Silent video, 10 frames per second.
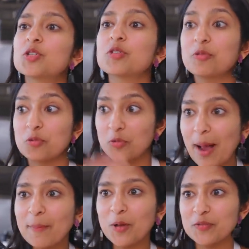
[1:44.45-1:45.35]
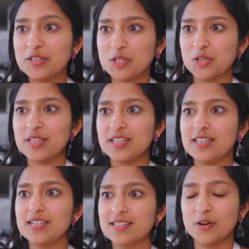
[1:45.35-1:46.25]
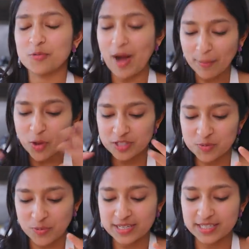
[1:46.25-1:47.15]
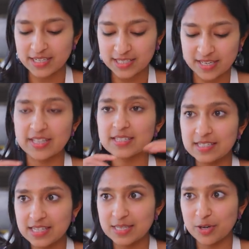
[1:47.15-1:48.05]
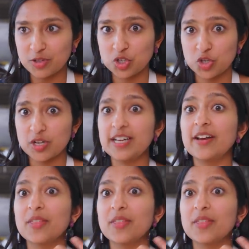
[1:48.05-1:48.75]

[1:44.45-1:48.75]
So they would wrap all these cookies or wrap all these presents and then sneak them under the tree.